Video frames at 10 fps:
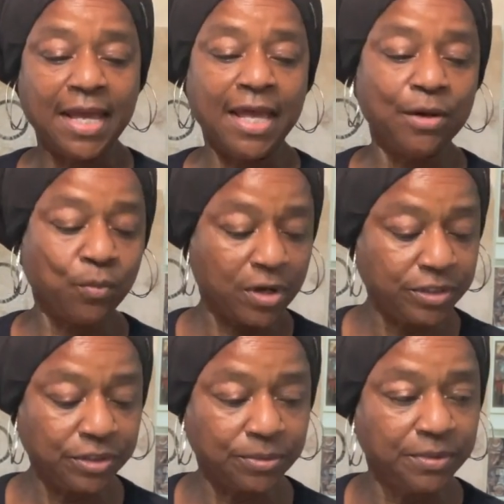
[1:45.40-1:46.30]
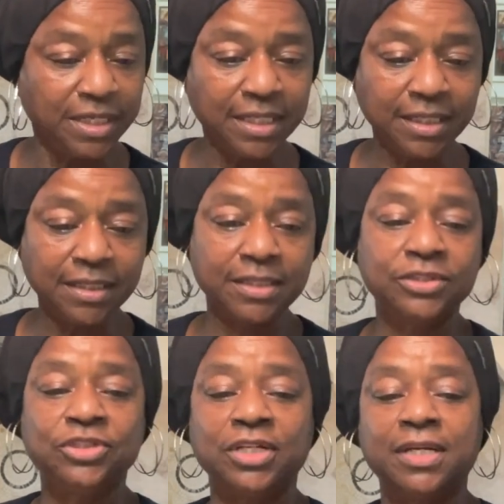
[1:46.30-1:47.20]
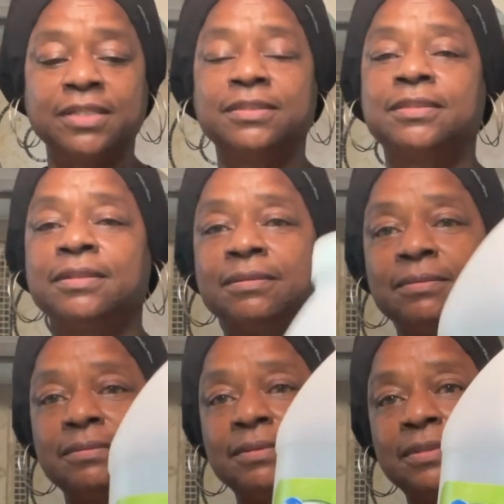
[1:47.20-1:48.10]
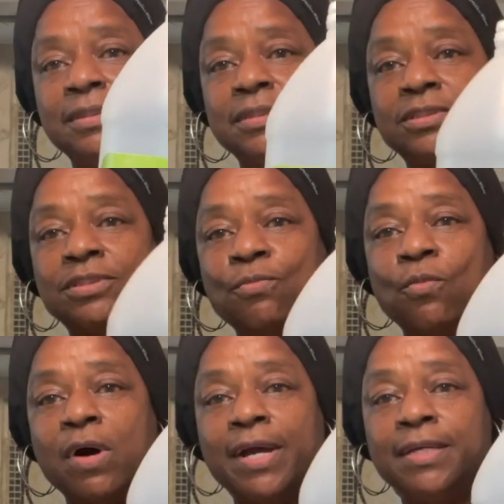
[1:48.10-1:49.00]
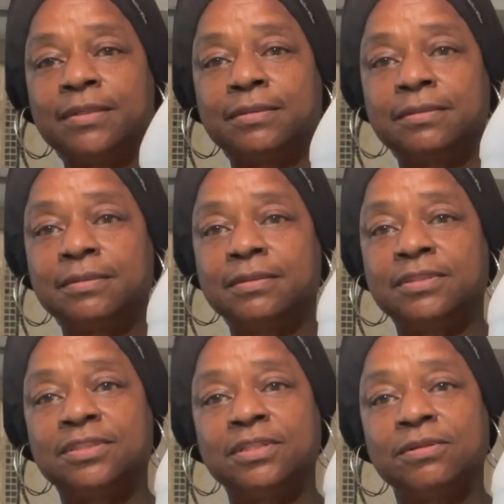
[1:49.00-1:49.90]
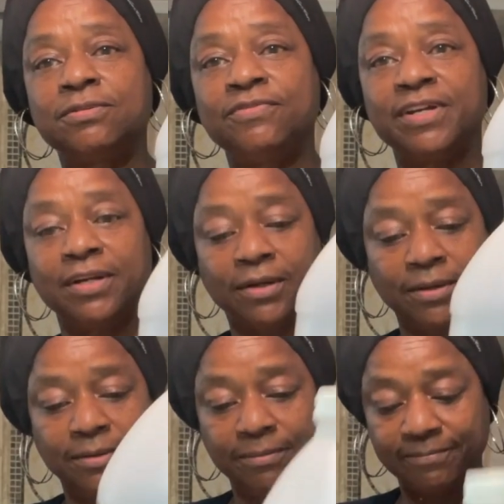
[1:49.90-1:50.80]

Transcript: And what you'll need is just some white distilled vinegar